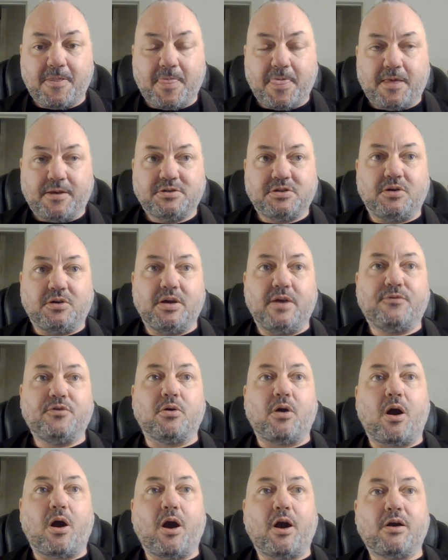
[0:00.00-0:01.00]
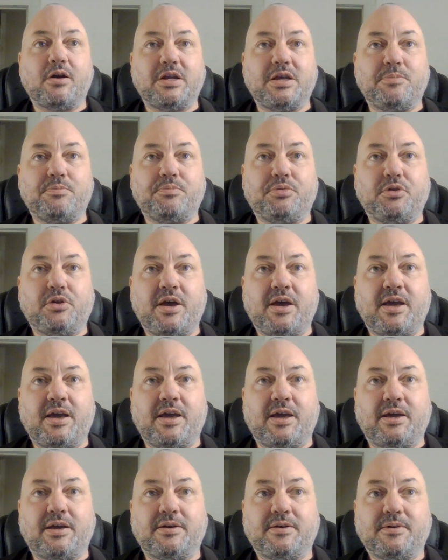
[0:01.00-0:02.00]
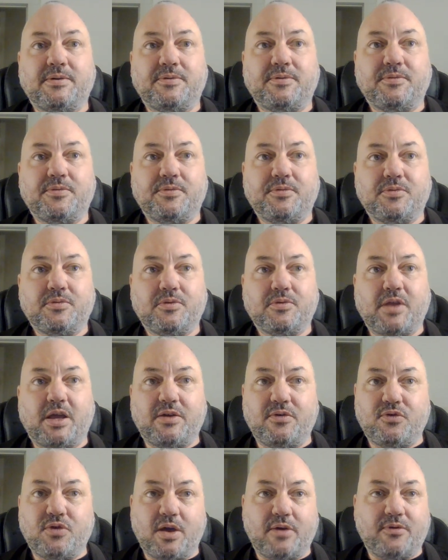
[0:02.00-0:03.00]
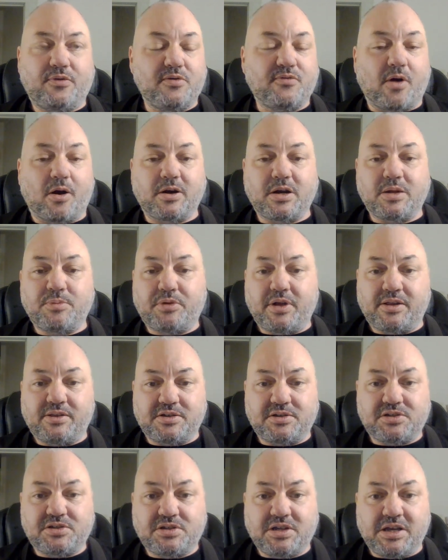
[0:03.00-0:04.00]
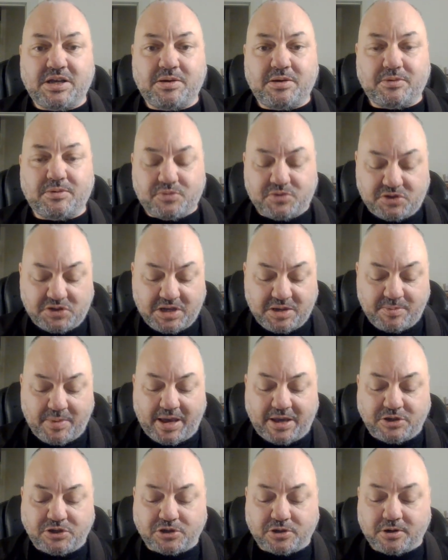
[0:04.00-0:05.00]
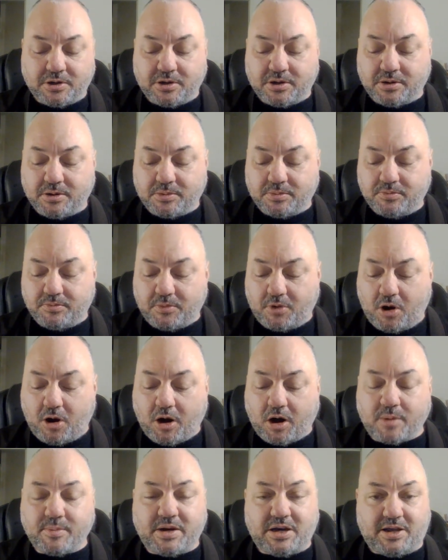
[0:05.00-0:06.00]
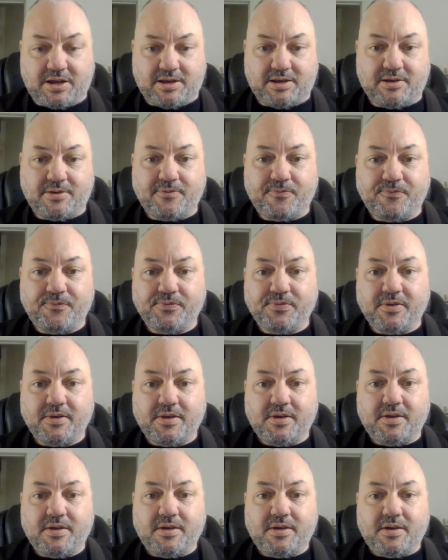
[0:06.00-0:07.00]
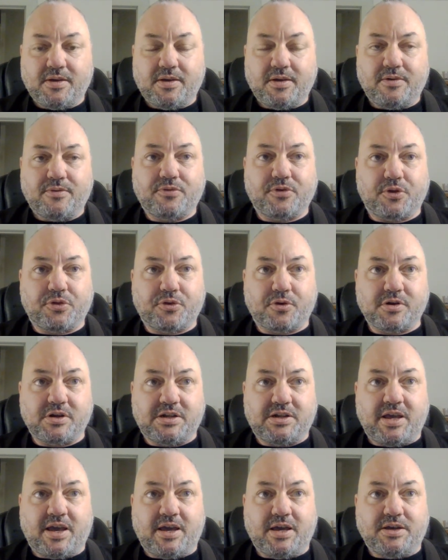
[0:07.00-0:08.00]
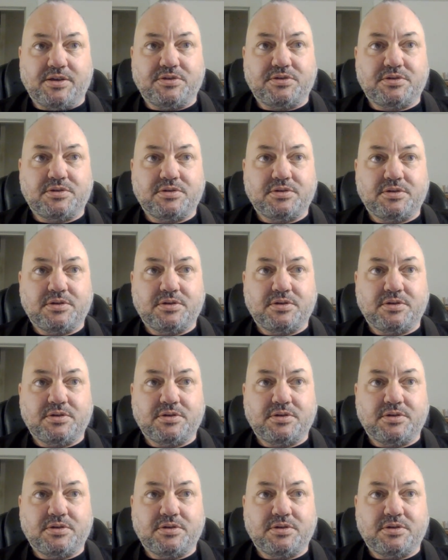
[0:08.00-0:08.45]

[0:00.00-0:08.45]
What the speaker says: So if you're already playing, like if you've already played the C major harmony for 30 days,